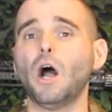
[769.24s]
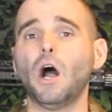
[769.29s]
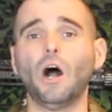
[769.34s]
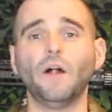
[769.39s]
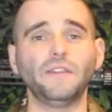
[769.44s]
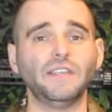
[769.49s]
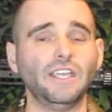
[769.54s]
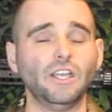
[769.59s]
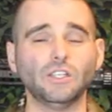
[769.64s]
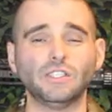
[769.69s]

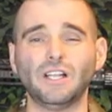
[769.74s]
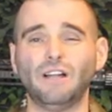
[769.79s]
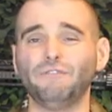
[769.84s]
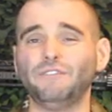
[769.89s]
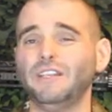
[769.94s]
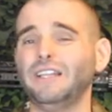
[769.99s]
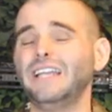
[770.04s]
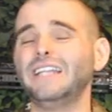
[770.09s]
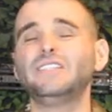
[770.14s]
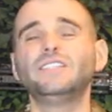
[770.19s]
on the airsoft
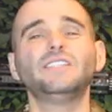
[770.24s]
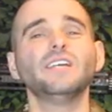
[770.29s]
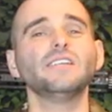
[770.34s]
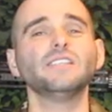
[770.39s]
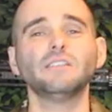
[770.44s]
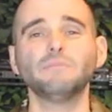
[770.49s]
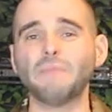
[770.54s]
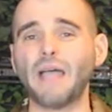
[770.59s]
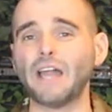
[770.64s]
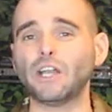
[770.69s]
field. It
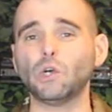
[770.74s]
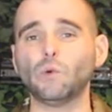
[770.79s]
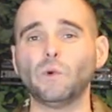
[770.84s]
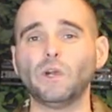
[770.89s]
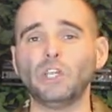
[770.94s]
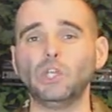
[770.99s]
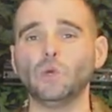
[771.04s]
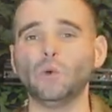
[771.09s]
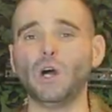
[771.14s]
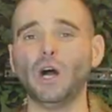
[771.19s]
doesn't matter where
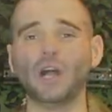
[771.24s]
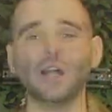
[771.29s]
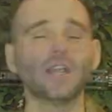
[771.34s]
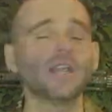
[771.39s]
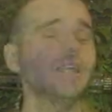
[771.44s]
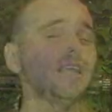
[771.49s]
you are,